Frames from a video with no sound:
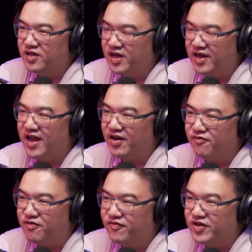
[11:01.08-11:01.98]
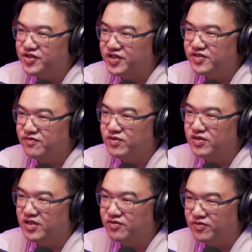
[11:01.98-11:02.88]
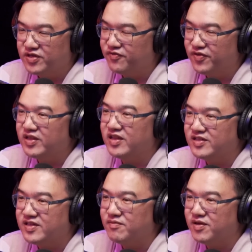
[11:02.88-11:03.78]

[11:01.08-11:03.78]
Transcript: an act of revenge against the world to just fuck things up,